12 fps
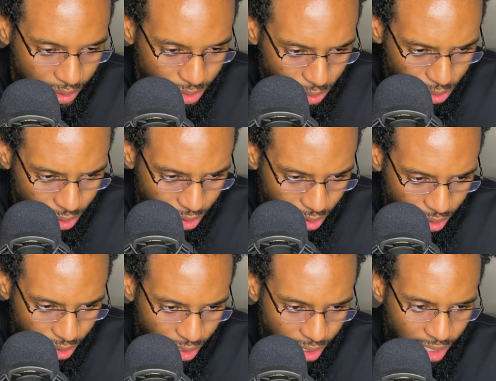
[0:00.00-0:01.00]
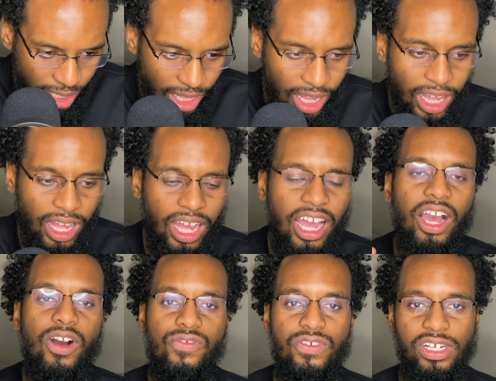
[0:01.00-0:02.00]
sure.
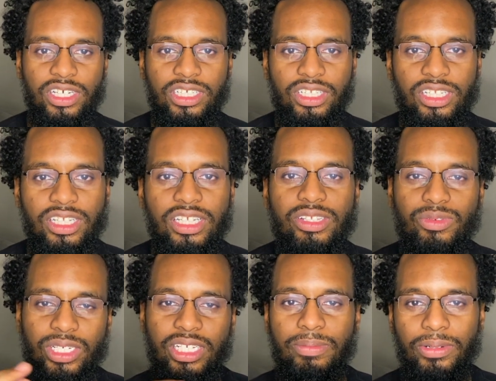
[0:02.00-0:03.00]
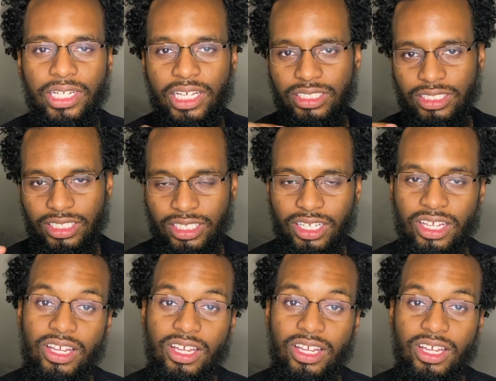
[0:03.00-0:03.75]
Alva is what he pronounced it.